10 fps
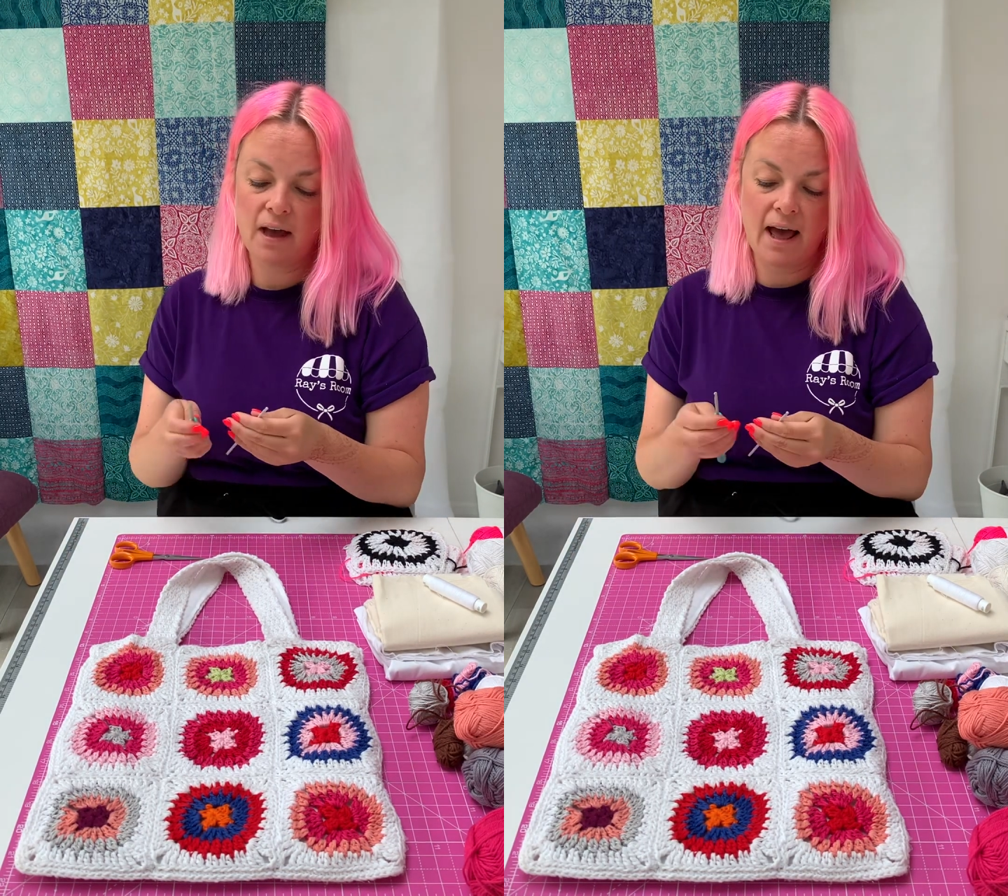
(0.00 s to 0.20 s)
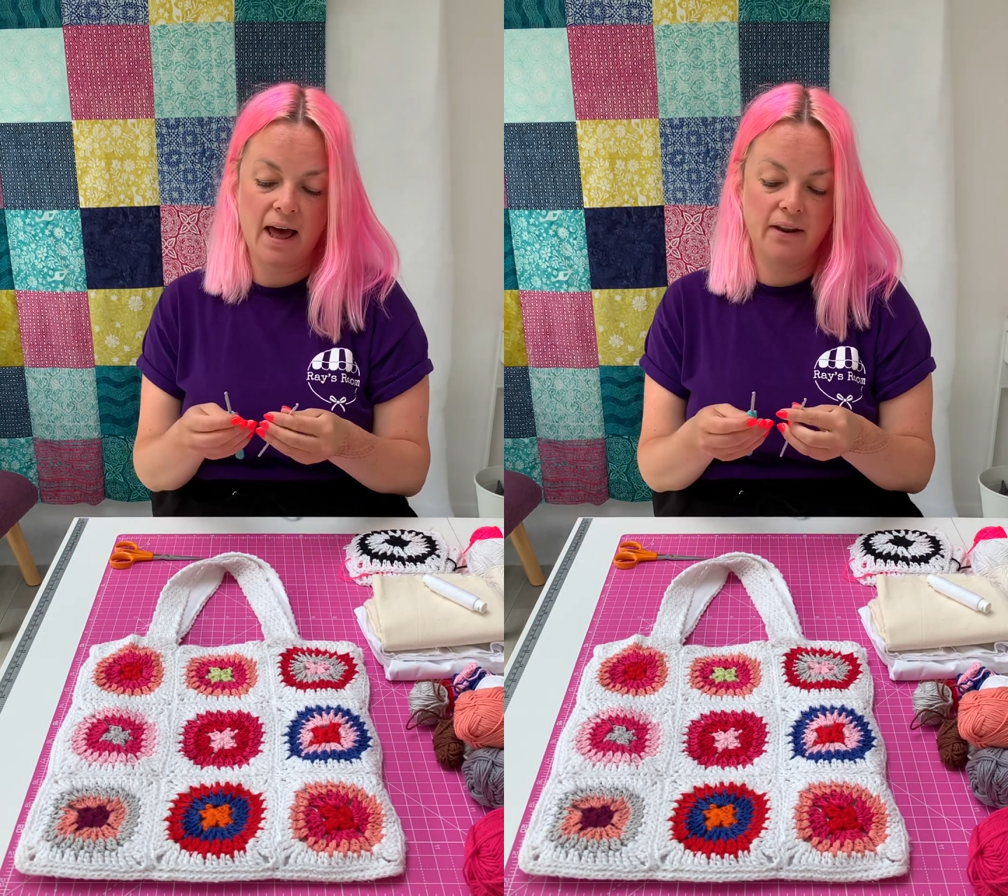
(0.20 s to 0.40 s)

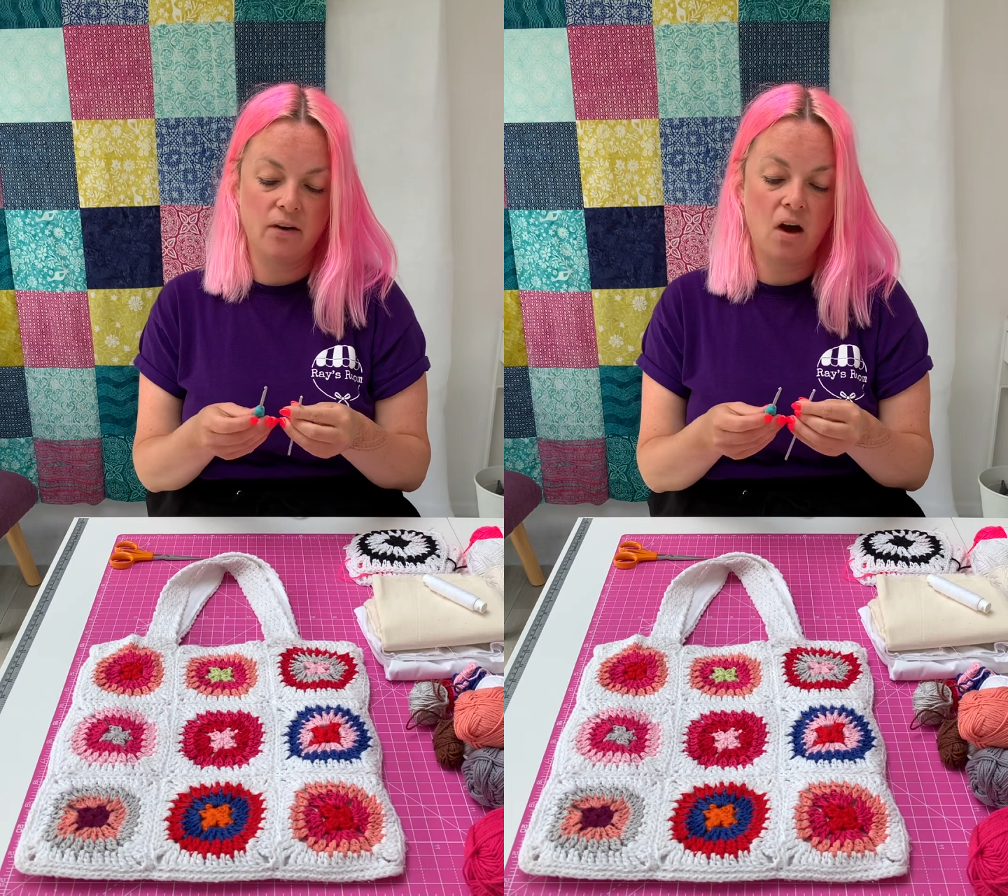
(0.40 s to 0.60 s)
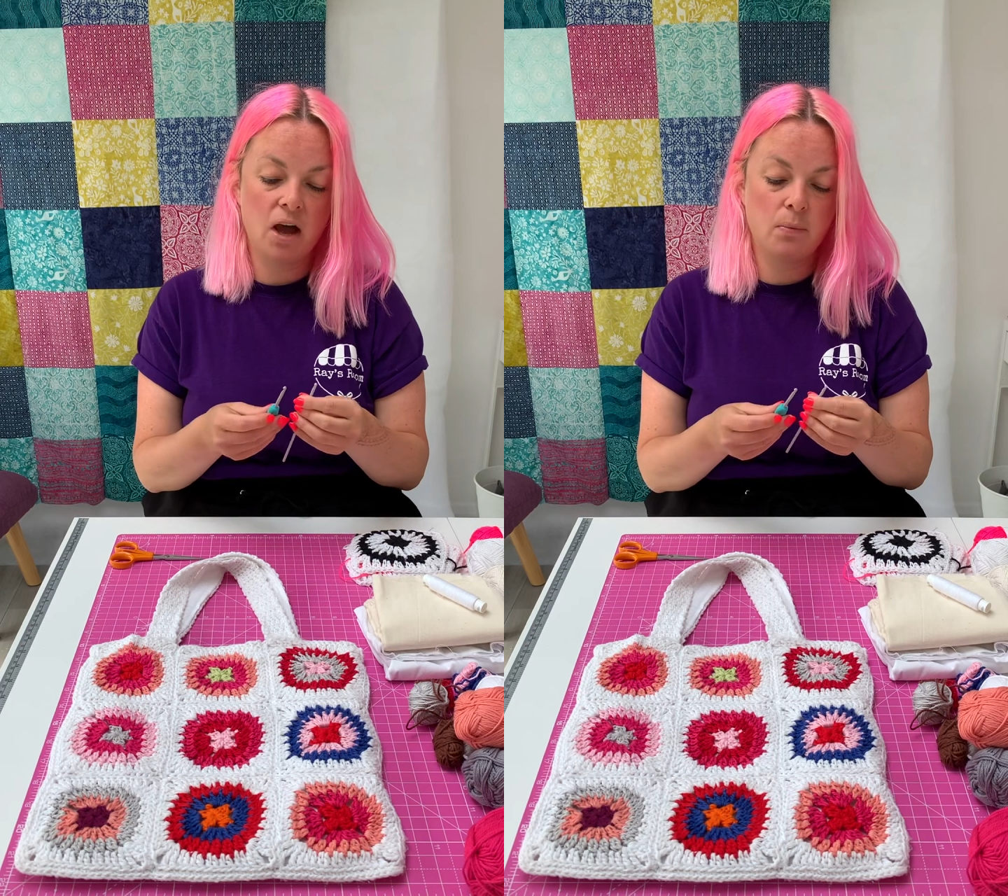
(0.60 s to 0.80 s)
and
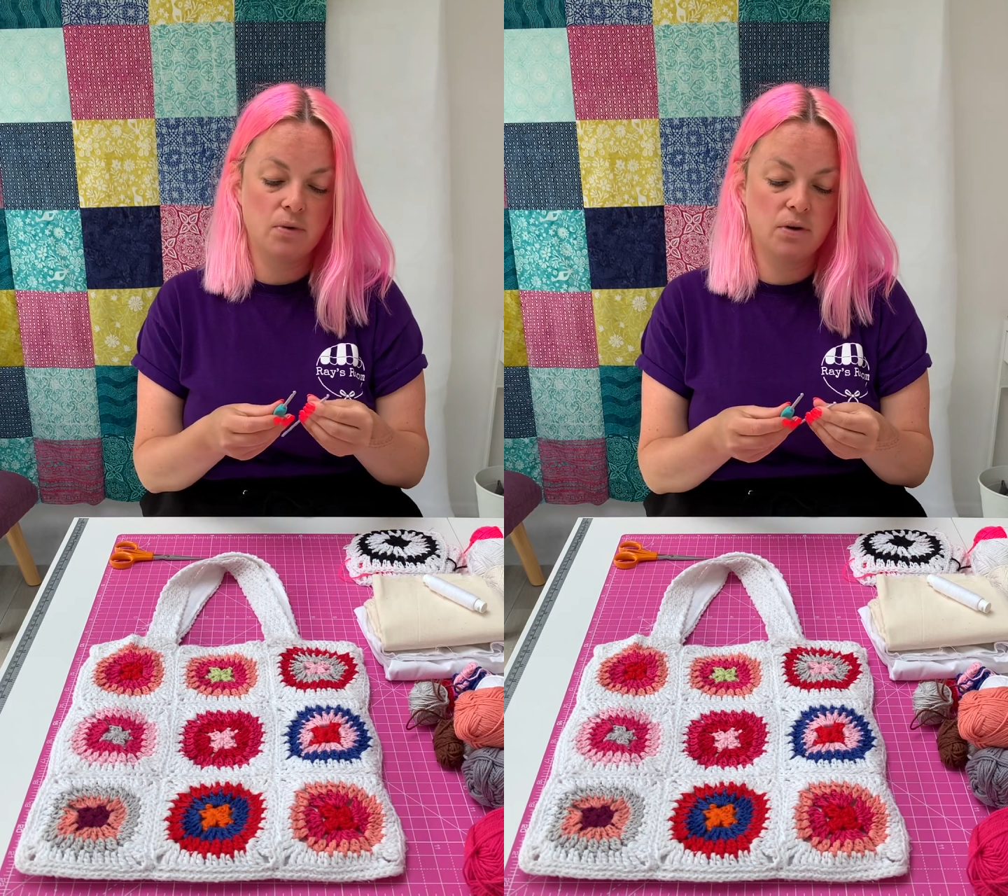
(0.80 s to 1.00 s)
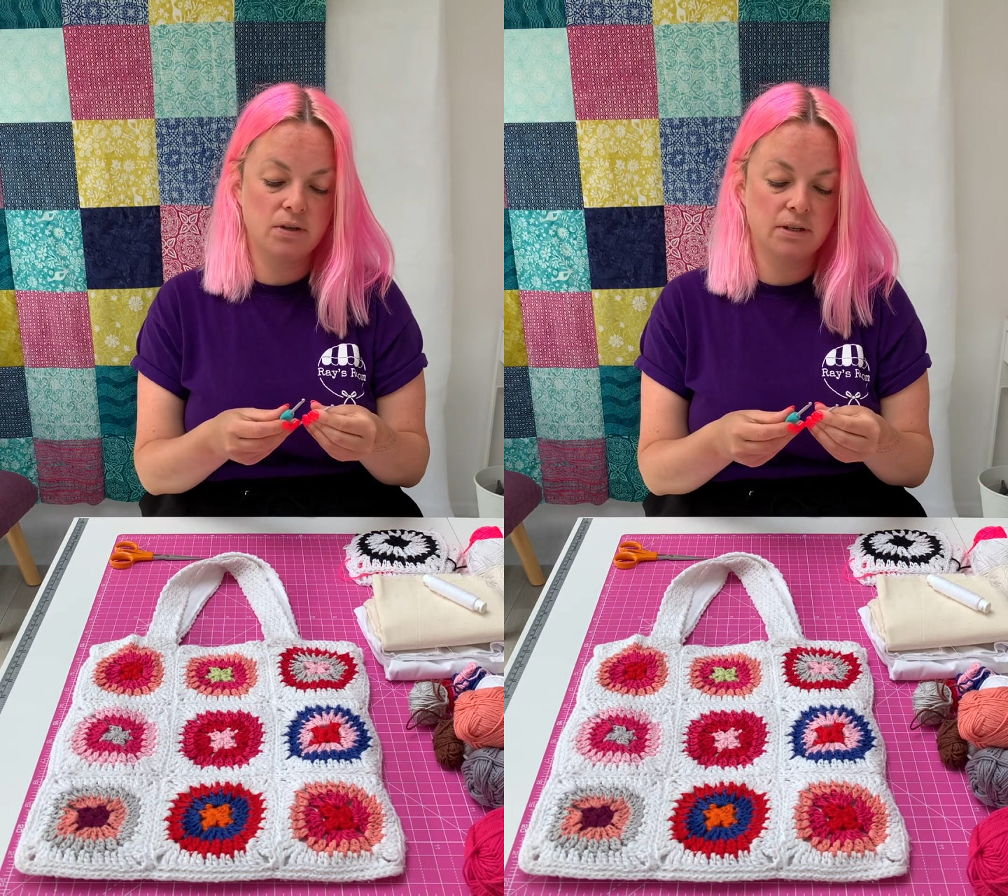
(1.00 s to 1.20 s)
I
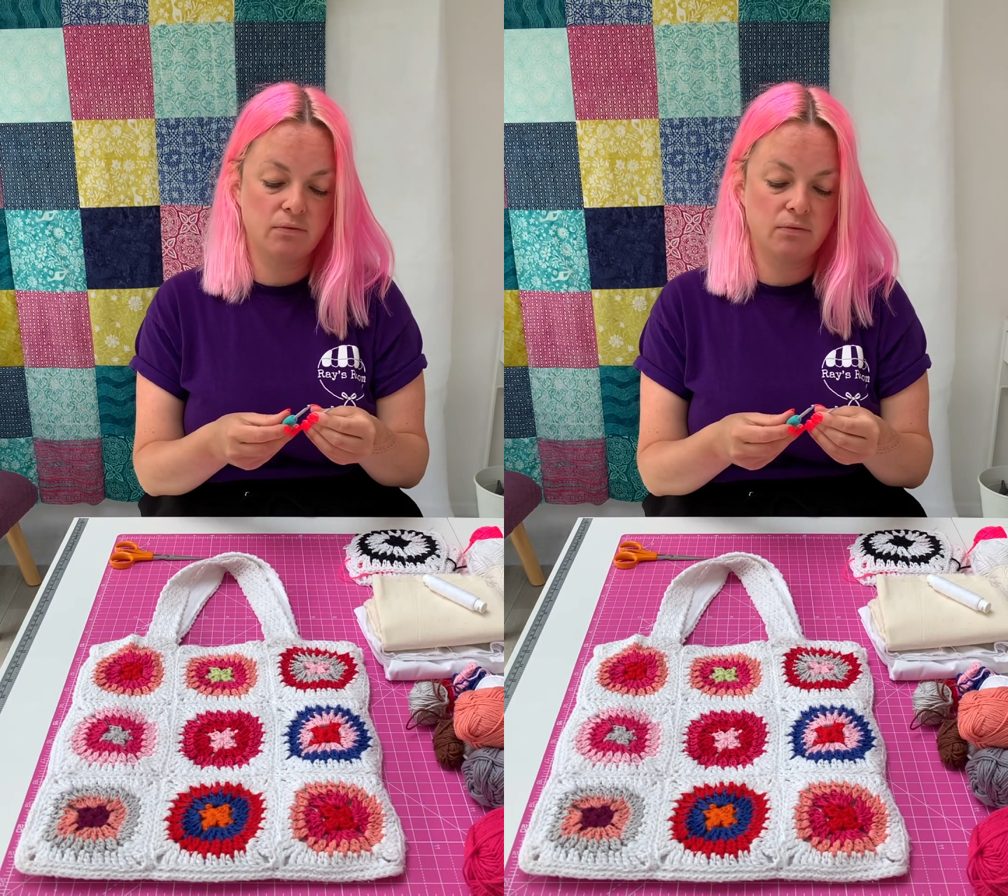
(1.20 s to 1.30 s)
would